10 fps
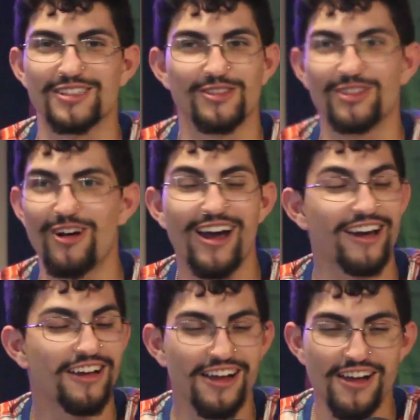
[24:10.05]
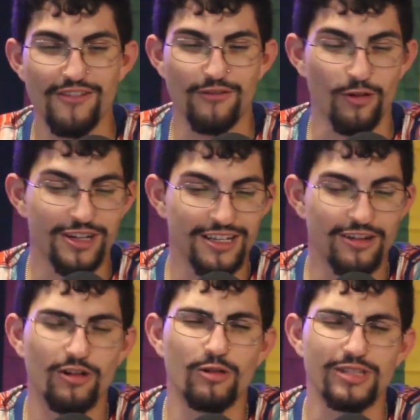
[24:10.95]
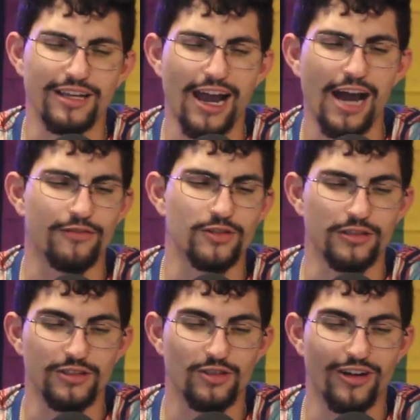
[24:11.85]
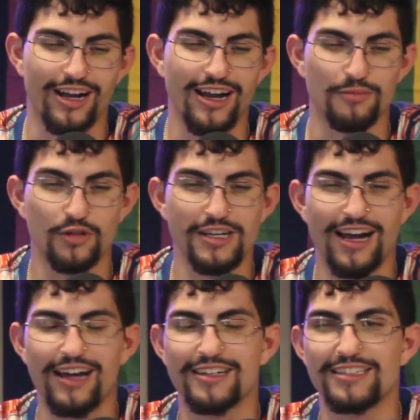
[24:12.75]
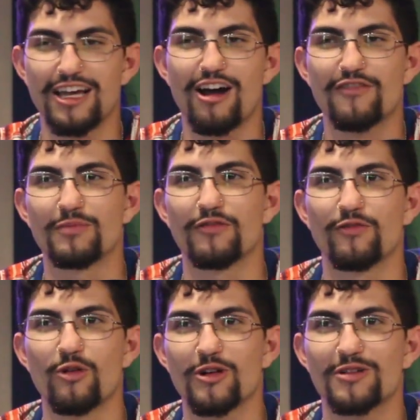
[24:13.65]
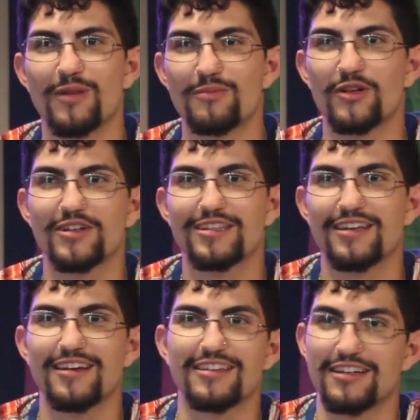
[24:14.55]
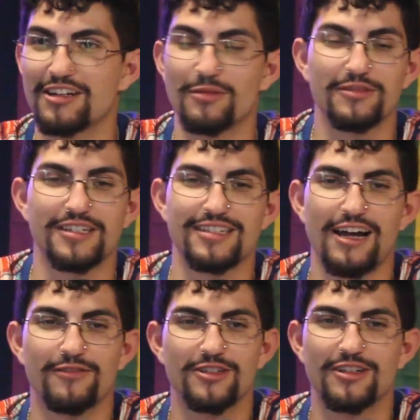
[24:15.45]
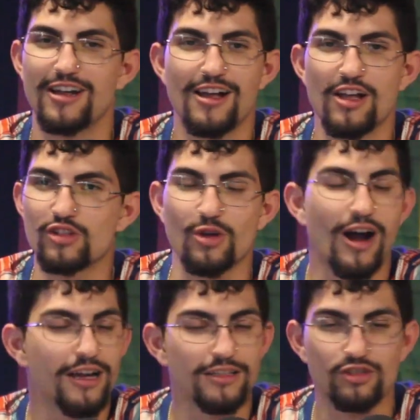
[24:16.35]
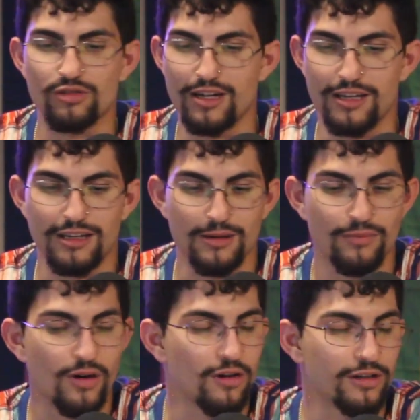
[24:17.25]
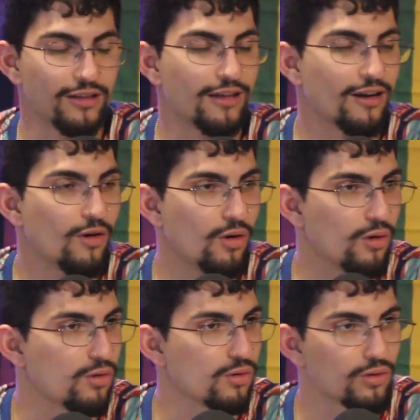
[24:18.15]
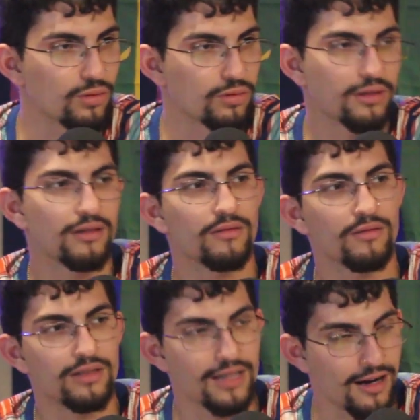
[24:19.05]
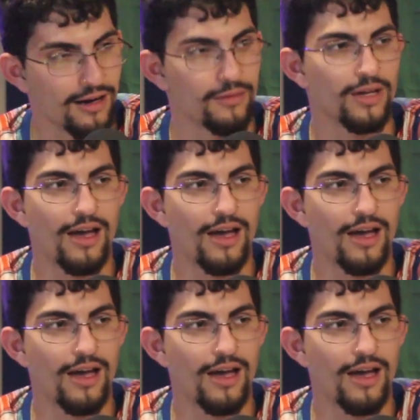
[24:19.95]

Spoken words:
So I had 4 days, or it was after. So I had a day off before my birthday and then a couple days after. So I drank and partied that whole time.